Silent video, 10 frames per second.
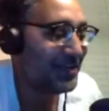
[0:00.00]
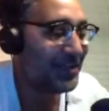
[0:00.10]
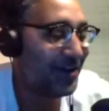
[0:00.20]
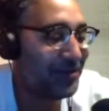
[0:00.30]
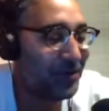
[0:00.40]

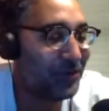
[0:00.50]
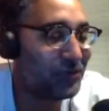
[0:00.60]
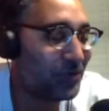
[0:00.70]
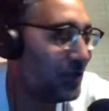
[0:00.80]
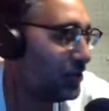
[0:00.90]
Y'all know the
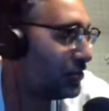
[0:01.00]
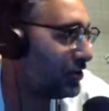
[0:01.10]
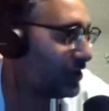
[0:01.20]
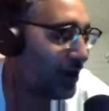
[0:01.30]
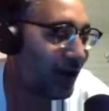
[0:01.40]
drill.
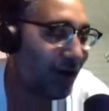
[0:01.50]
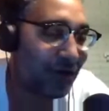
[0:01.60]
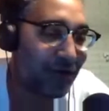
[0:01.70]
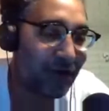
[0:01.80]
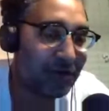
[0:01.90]
Oh,
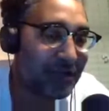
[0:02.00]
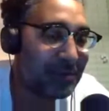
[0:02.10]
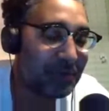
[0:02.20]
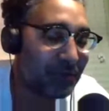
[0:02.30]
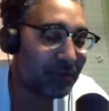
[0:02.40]
y'all keep
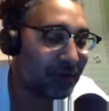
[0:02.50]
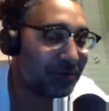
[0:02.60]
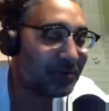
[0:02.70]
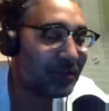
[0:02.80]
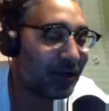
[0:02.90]
it real.
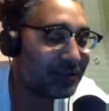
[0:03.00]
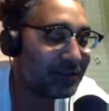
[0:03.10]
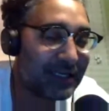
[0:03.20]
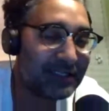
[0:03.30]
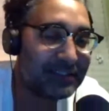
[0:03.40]
Y'all take
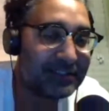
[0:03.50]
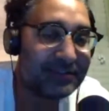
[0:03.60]
it easy.